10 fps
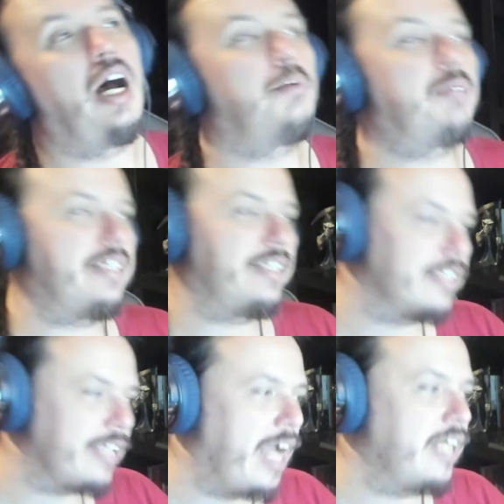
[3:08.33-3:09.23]
He's
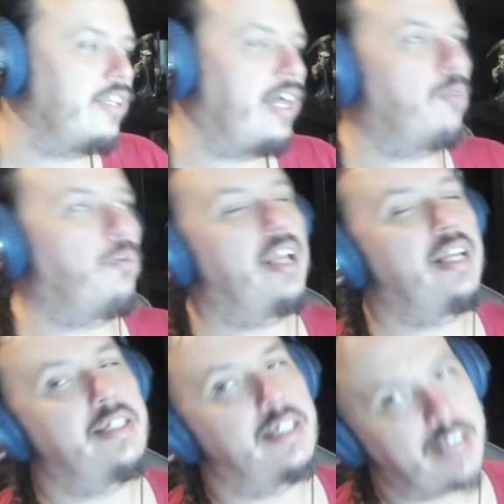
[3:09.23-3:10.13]
designed that way. He's
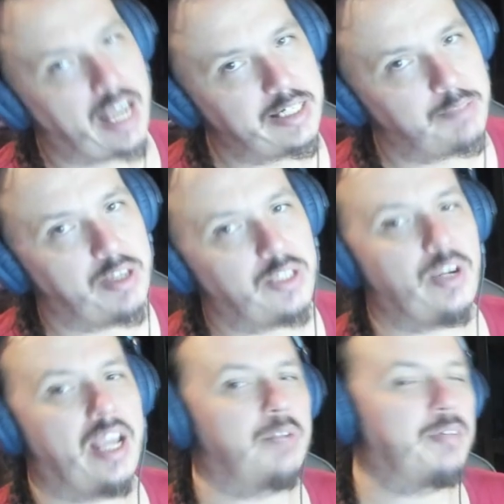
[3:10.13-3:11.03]
designed to make you
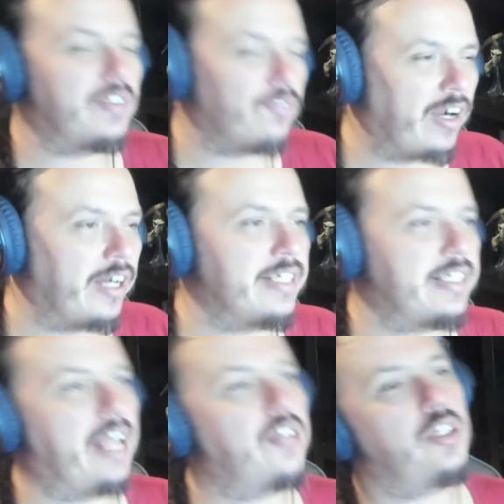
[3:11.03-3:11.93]
hate him. He's very
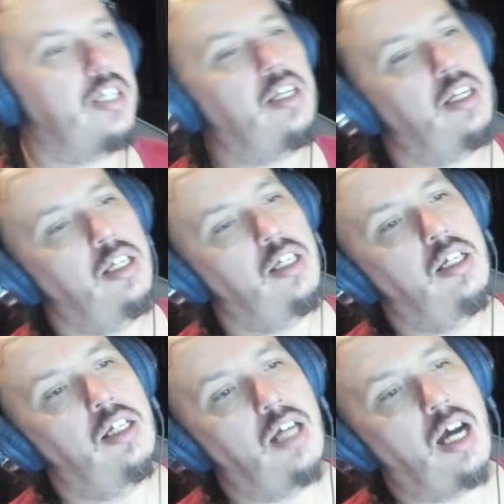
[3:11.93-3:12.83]
sketchy.
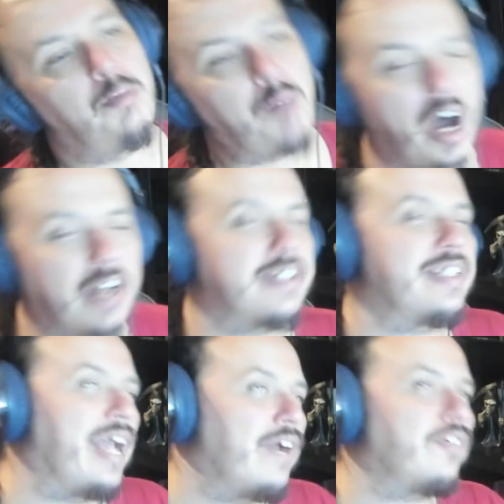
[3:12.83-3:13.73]
Honestly,
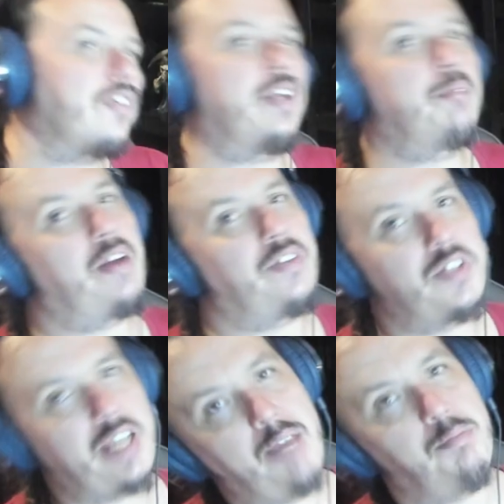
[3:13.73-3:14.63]
everything about this
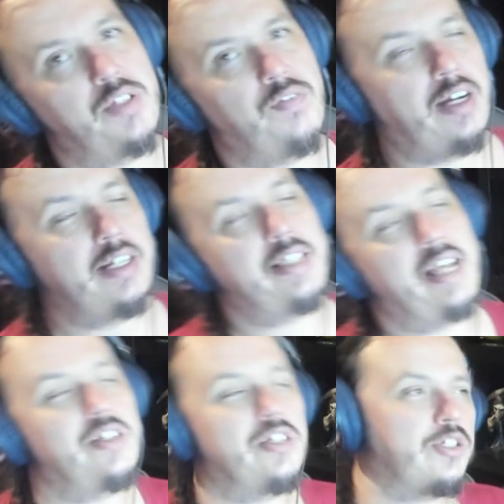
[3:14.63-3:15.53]
camp is very
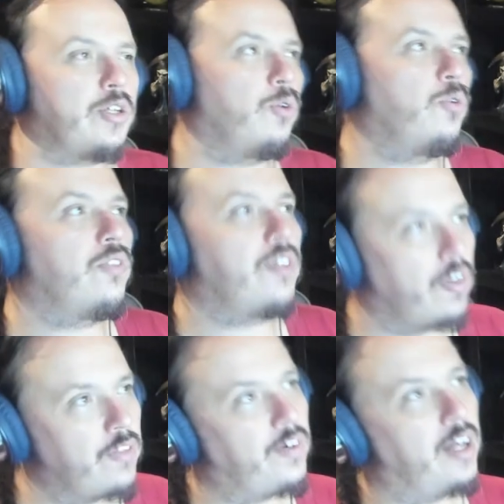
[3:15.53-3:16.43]
sketchy. So on the
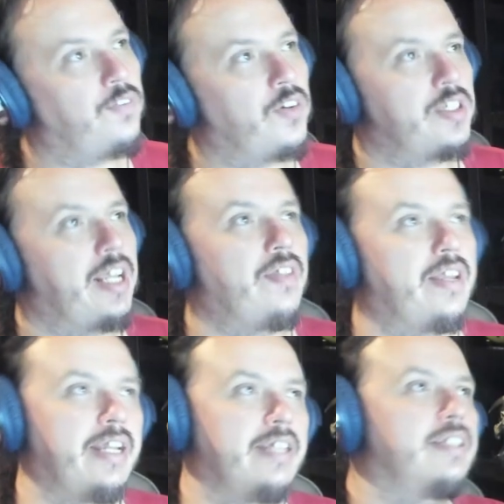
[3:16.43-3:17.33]
very first day, they
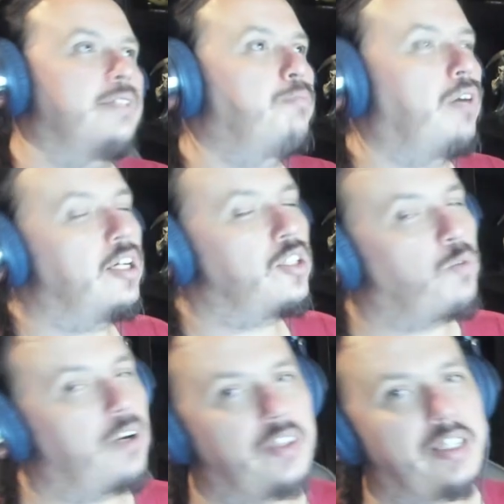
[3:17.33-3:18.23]
get into the bunks. One
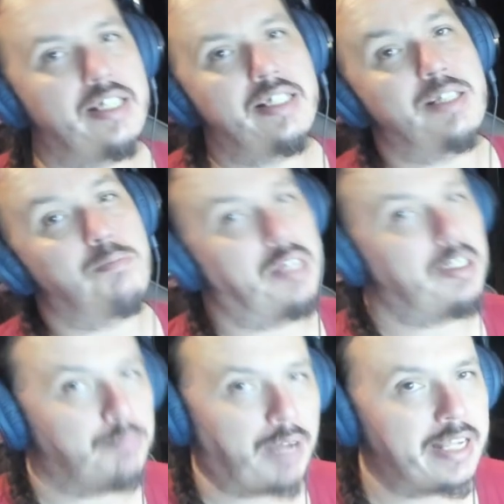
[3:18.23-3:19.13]
of the kids is bitten
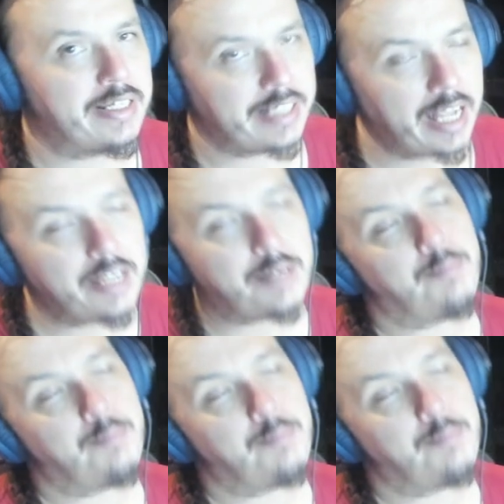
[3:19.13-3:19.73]
by a snake.